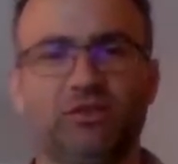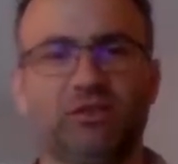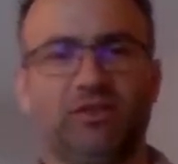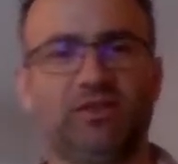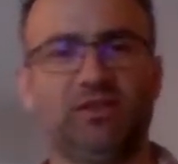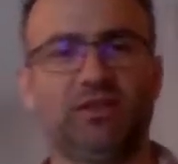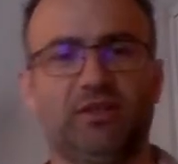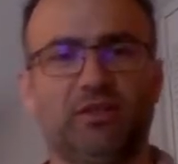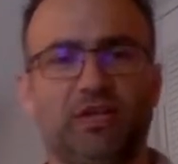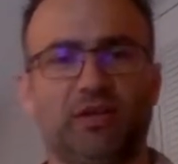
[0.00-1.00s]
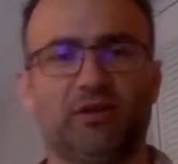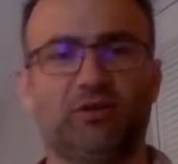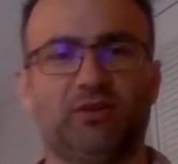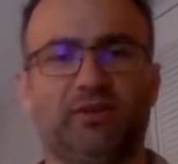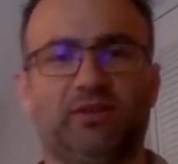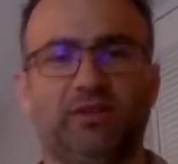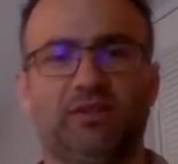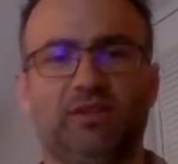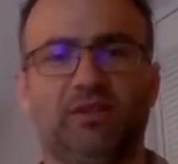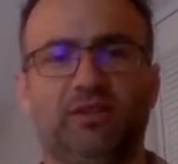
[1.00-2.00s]
So see here now, you
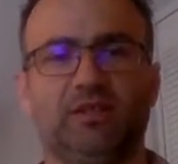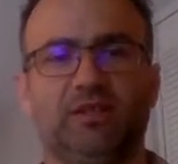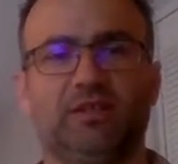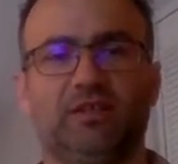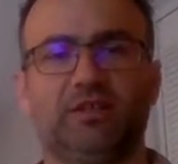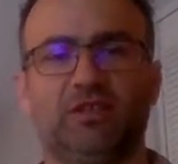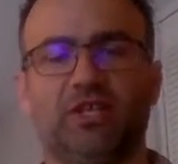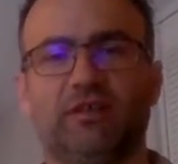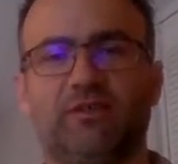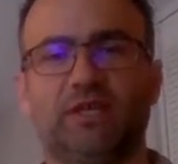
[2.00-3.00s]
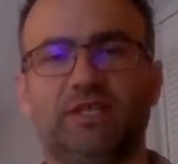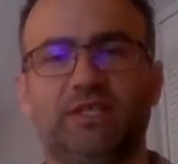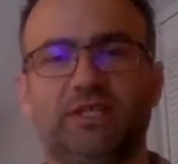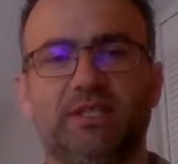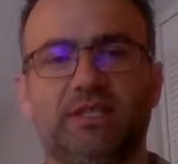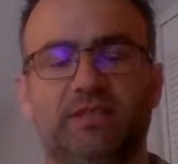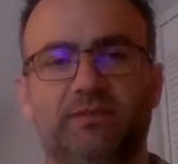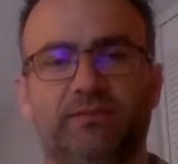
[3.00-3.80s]
see check variety,